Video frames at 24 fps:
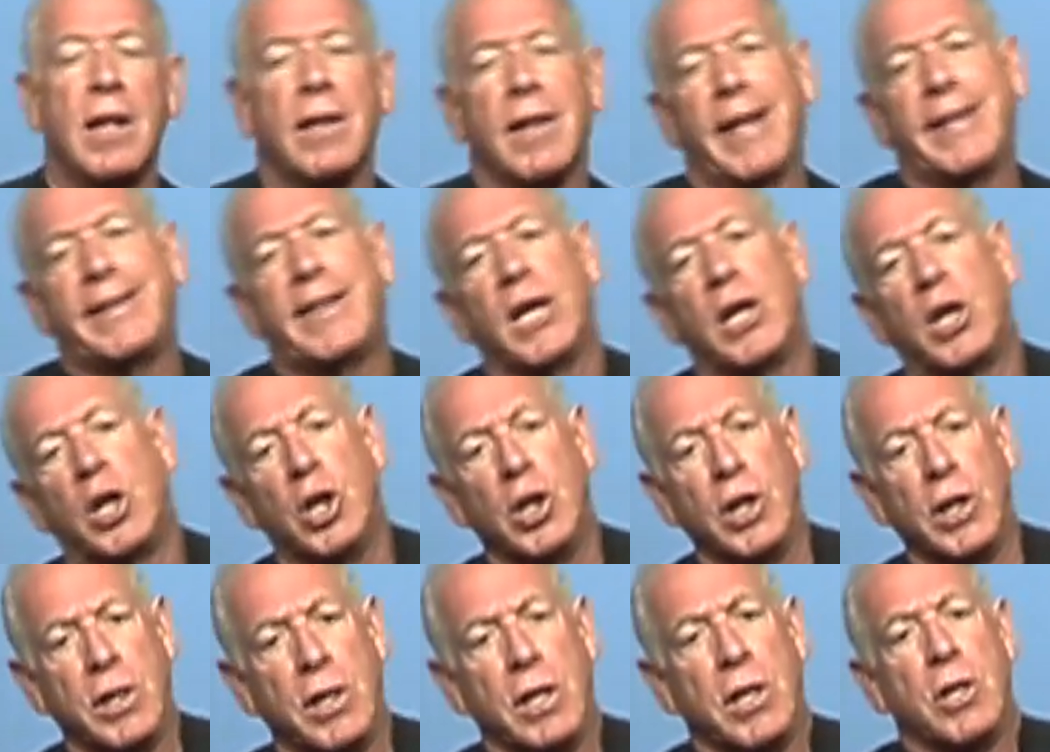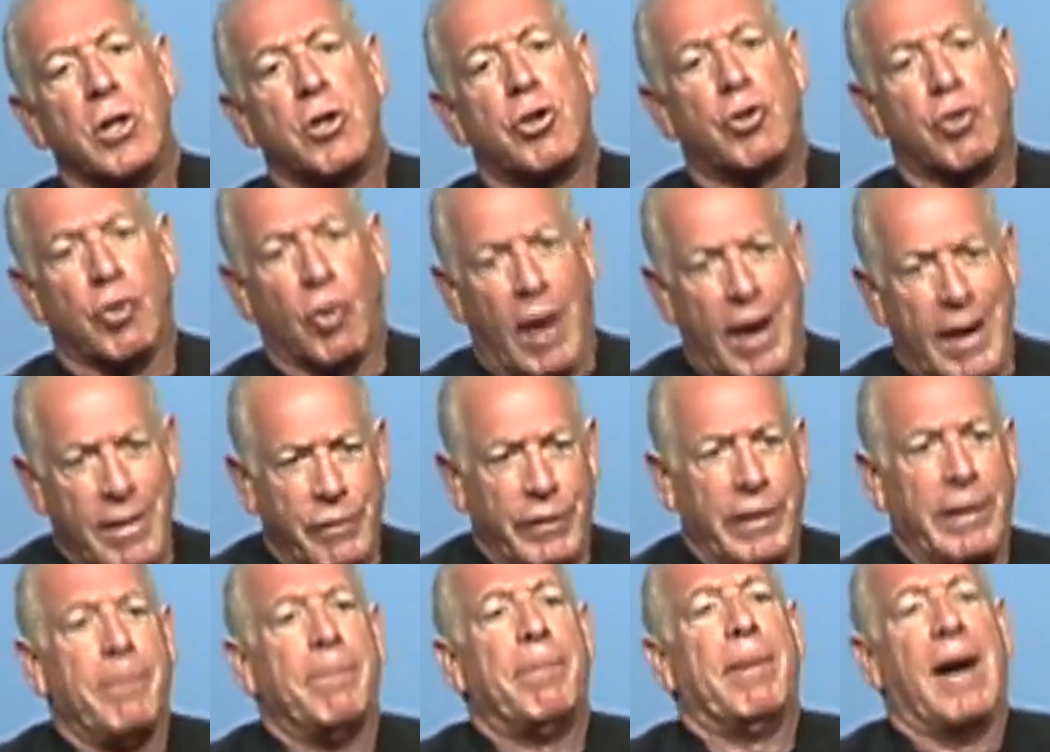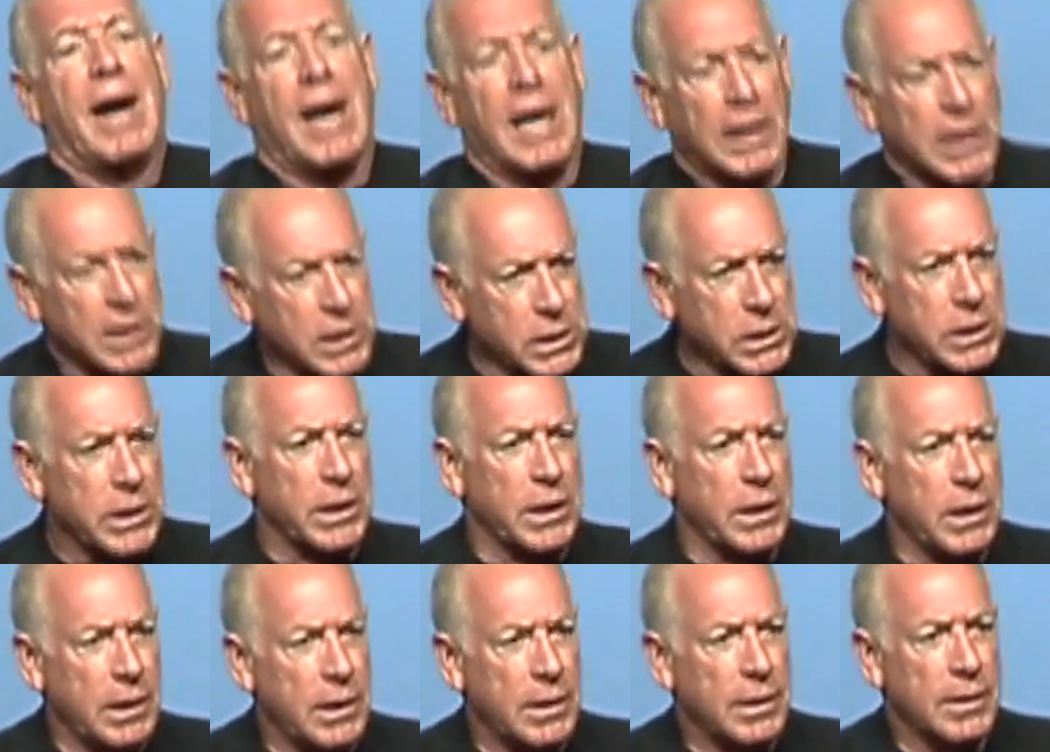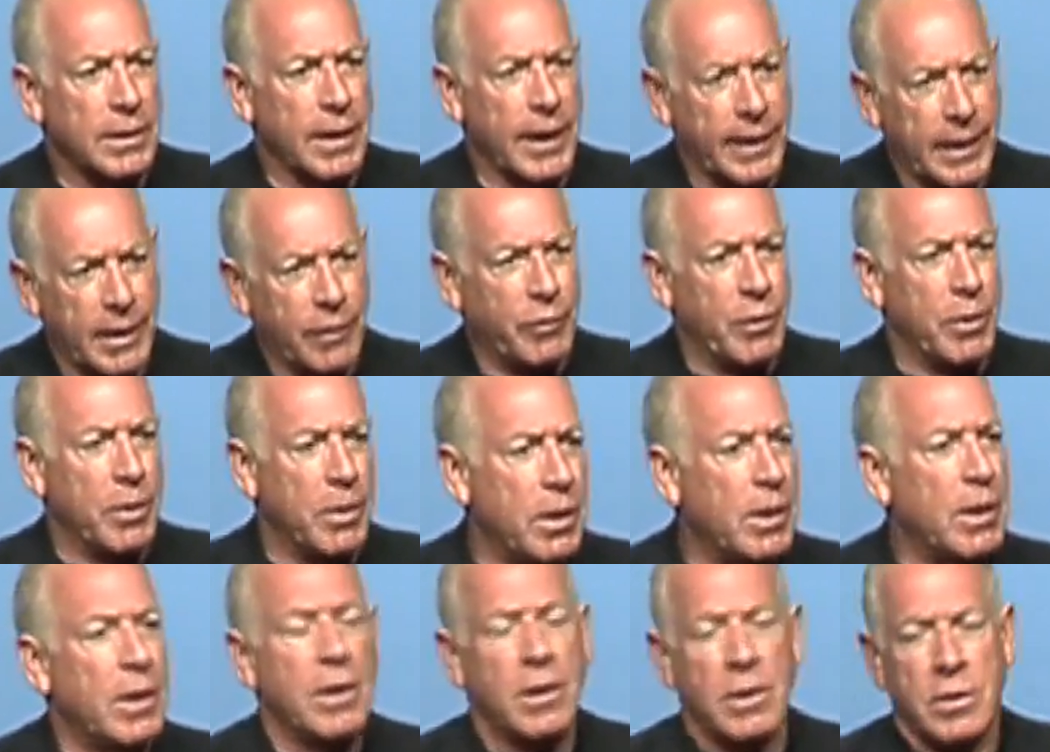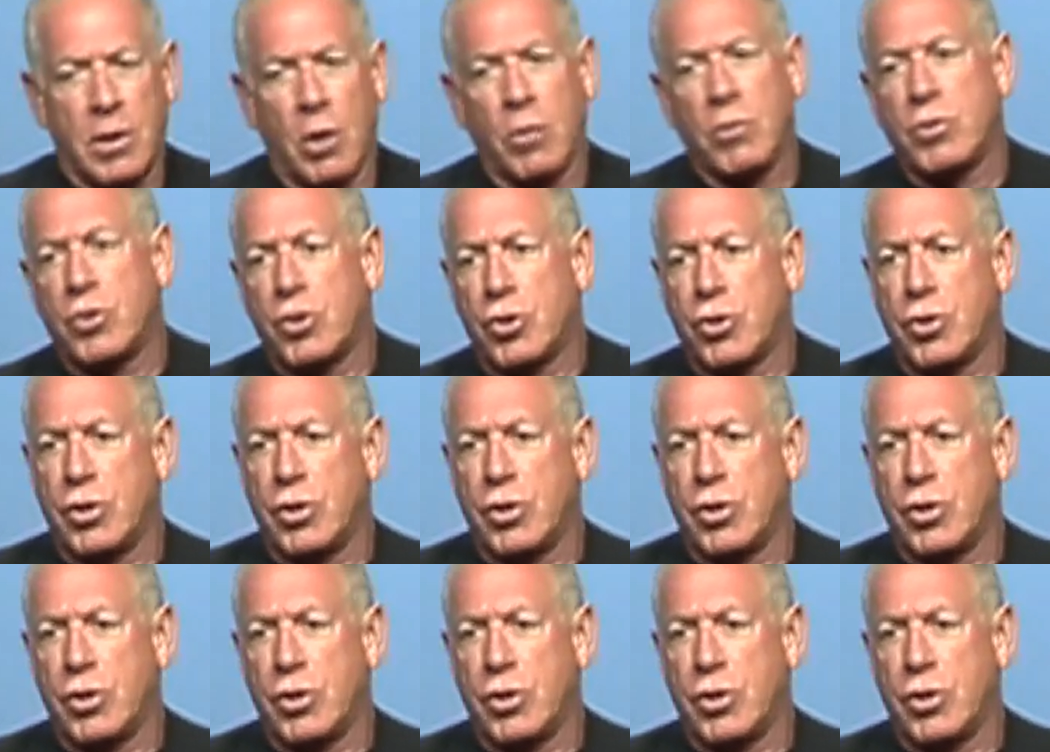Like the good driving policy, like if you don't,